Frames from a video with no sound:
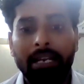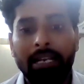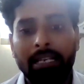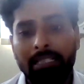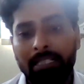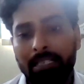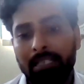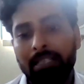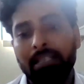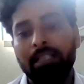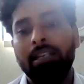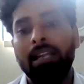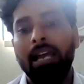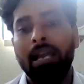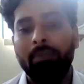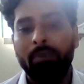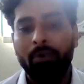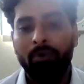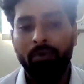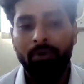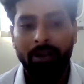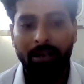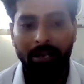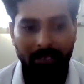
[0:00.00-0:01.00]
NSAID type
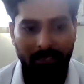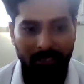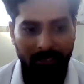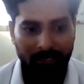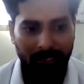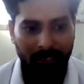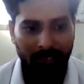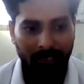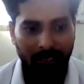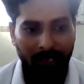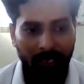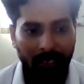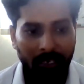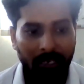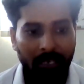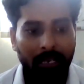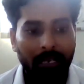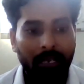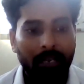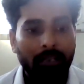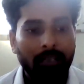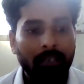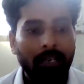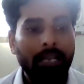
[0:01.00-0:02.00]
of drugs
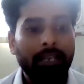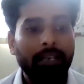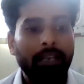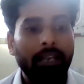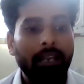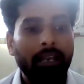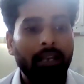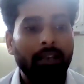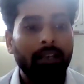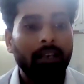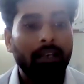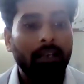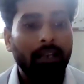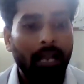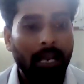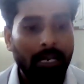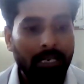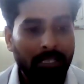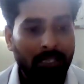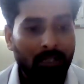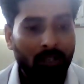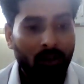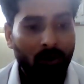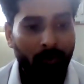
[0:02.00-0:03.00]
like
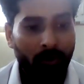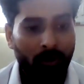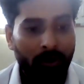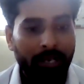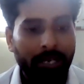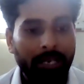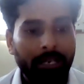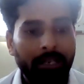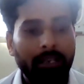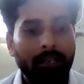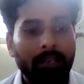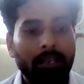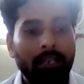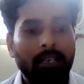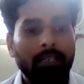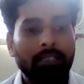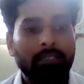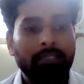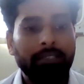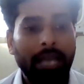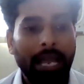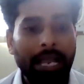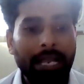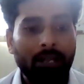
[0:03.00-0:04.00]
erythropoietin,
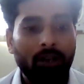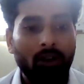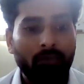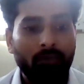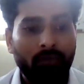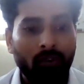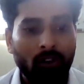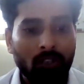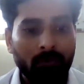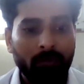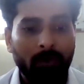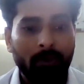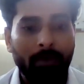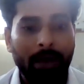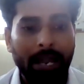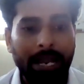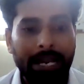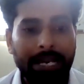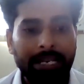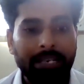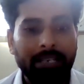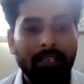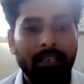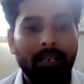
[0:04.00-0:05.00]

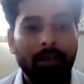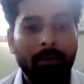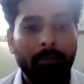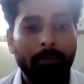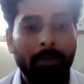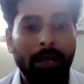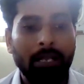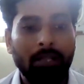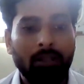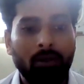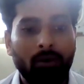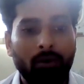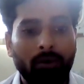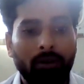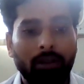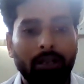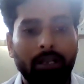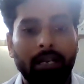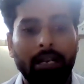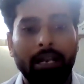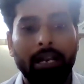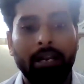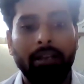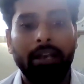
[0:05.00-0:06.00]
cyclophosphamide,
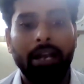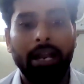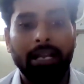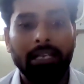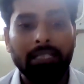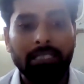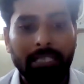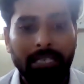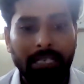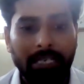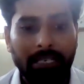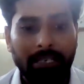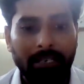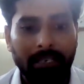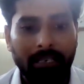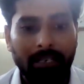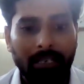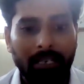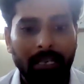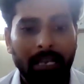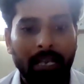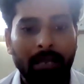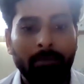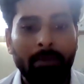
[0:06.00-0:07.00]
methotrexate,
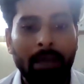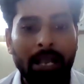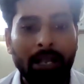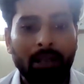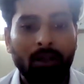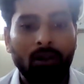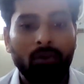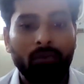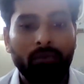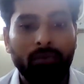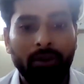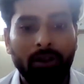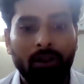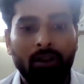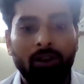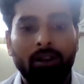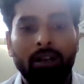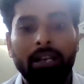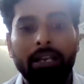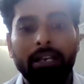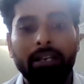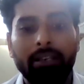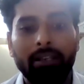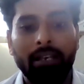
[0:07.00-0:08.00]
and
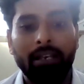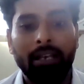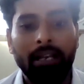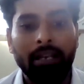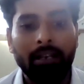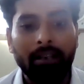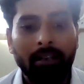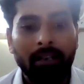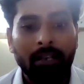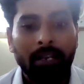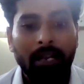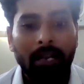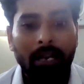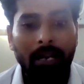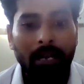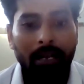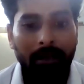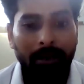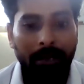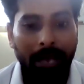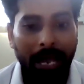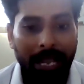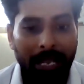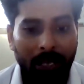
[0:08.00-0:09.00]
myclophenolate, and
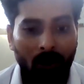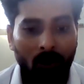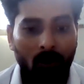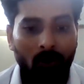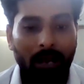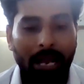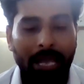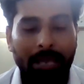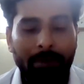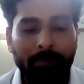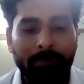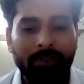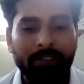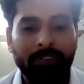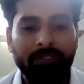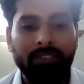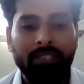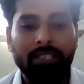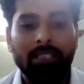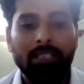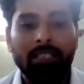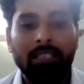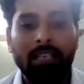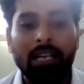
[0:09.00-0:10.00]

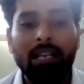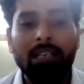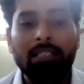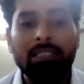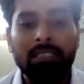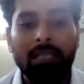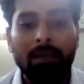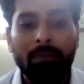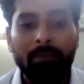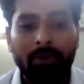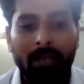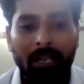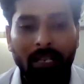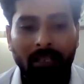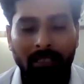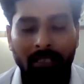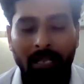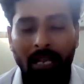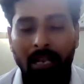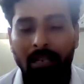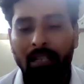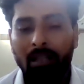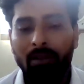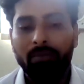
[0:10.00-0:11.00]
tacrolimus. There
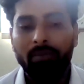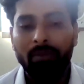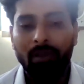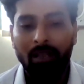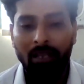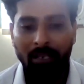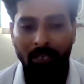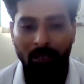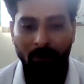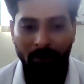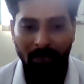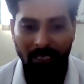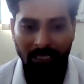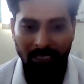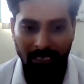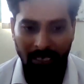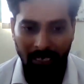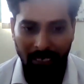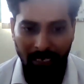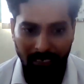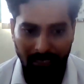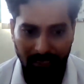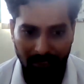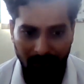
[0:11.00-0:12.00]
are the numerous
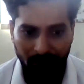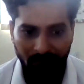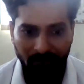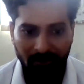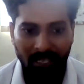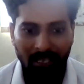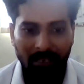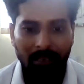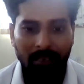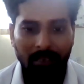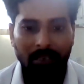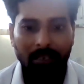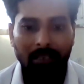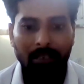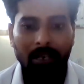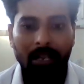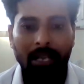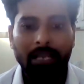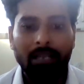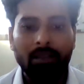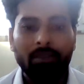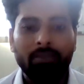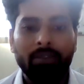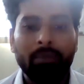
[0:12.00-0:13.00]
drugs
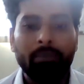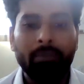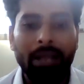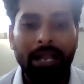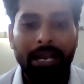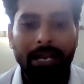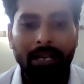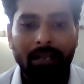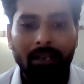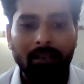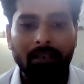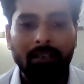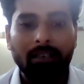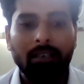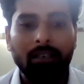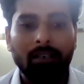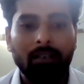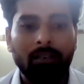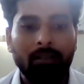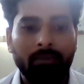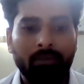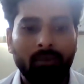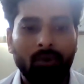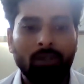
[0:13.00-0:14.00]
like we have made
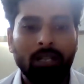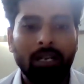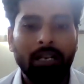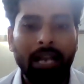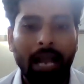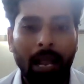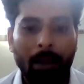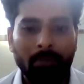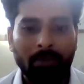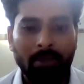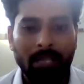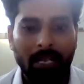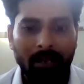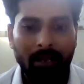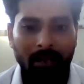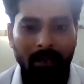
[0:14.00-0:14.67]
for the type